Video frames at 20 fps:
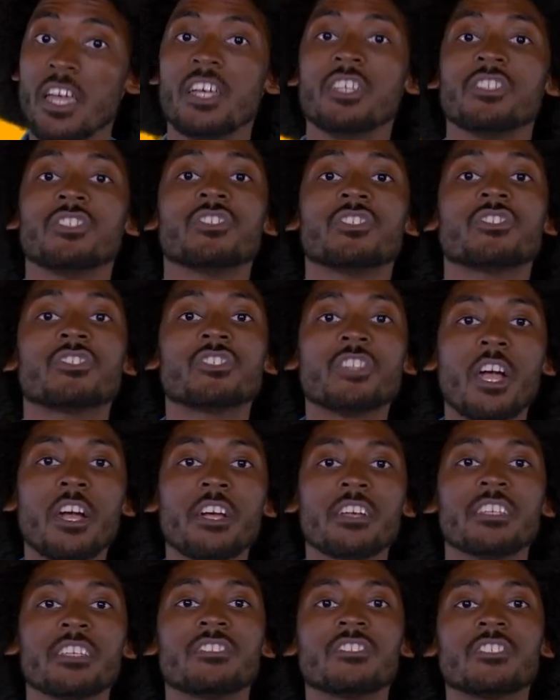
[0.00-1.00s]

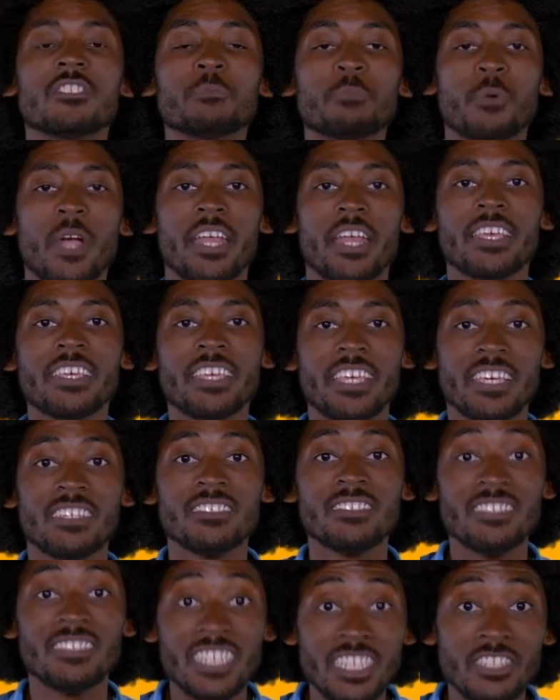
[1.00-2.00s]
started spreading
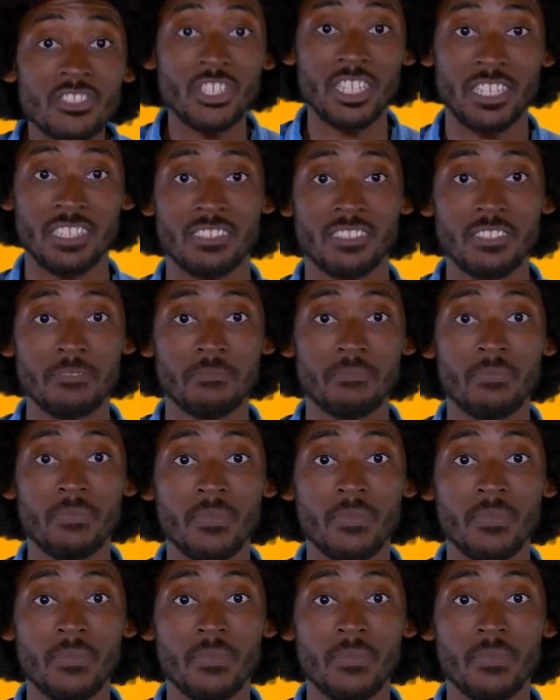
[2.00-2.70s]
his teachings.